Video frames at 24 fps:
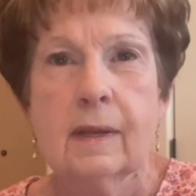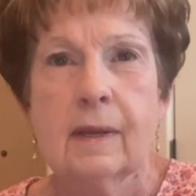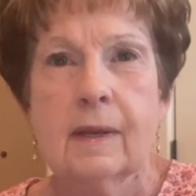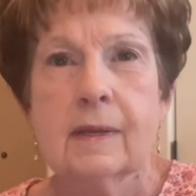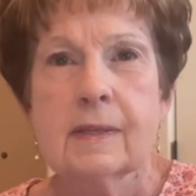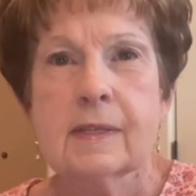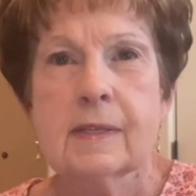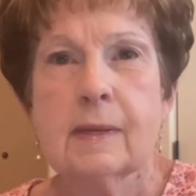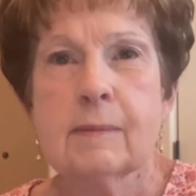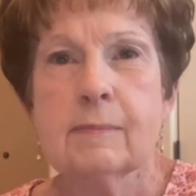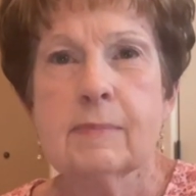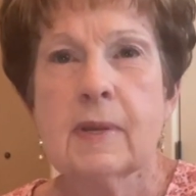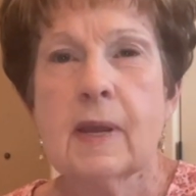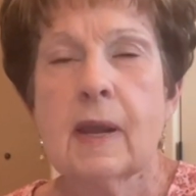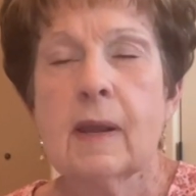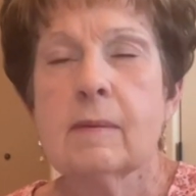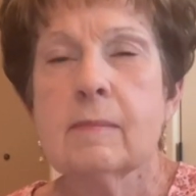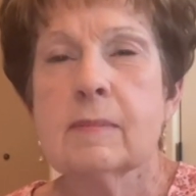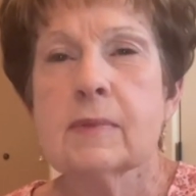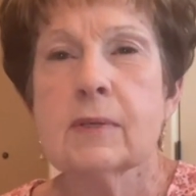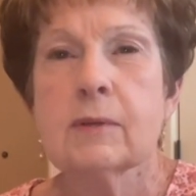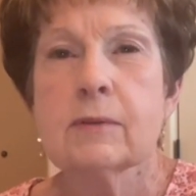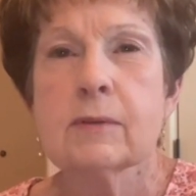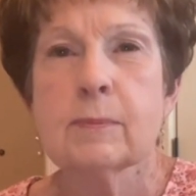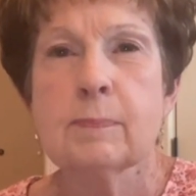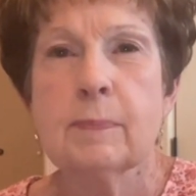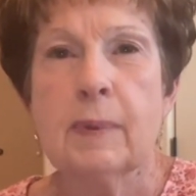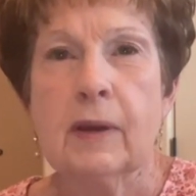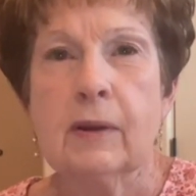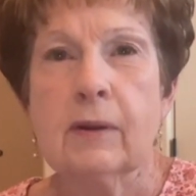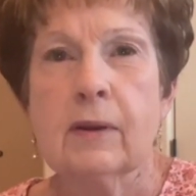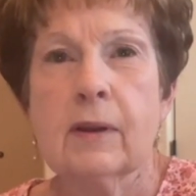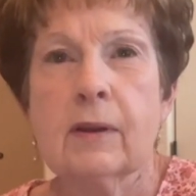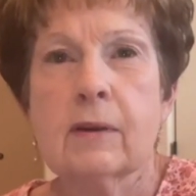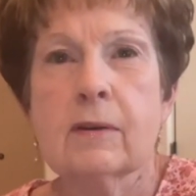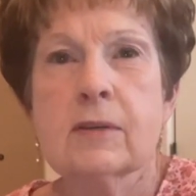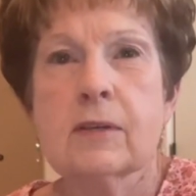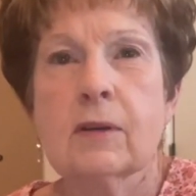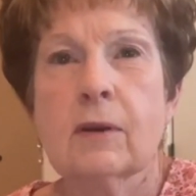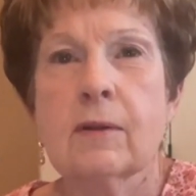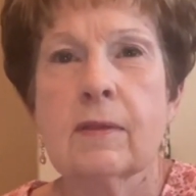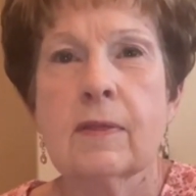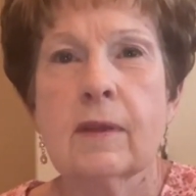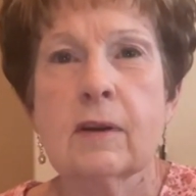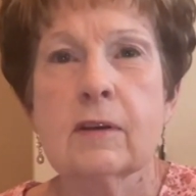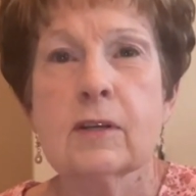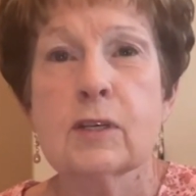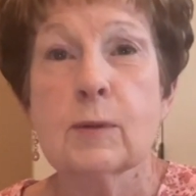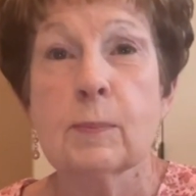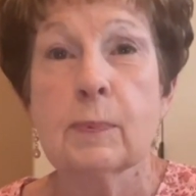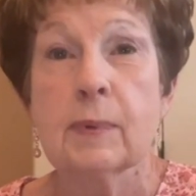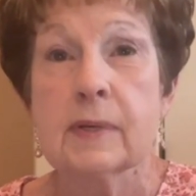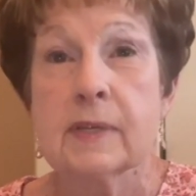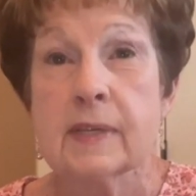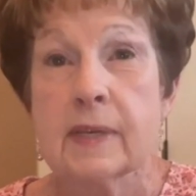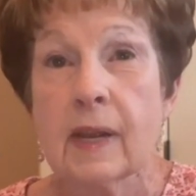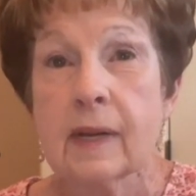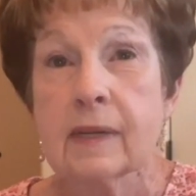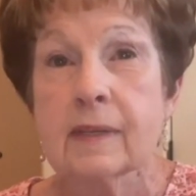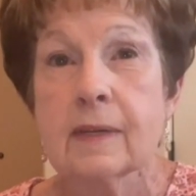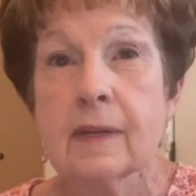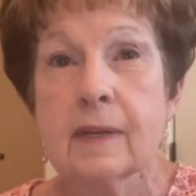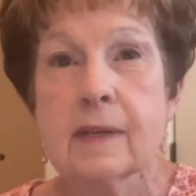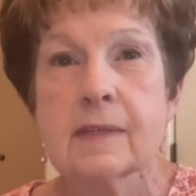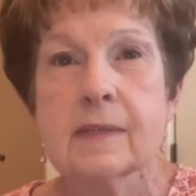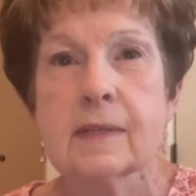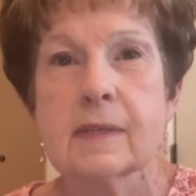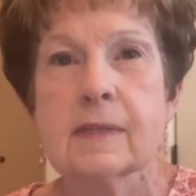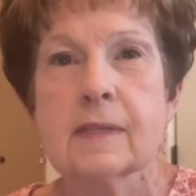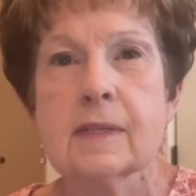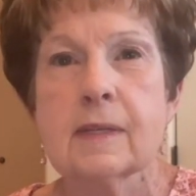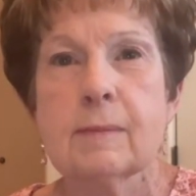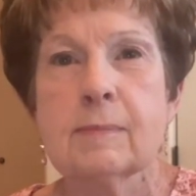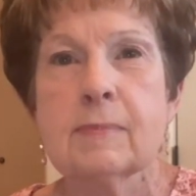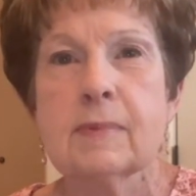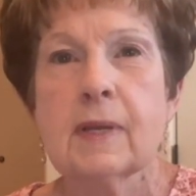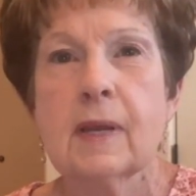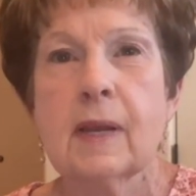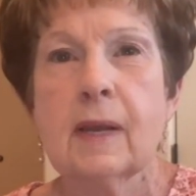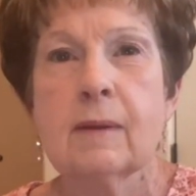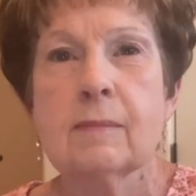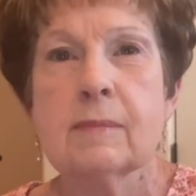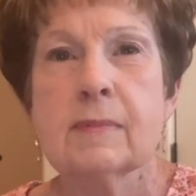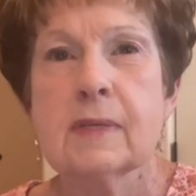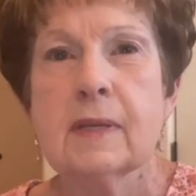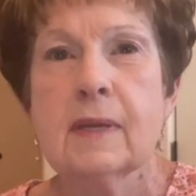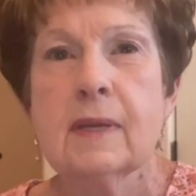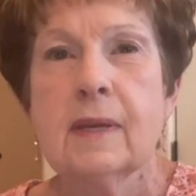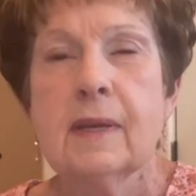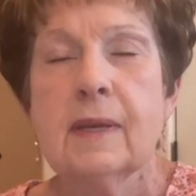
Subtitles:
Sometimes those barriers are there to protect us, and sometimes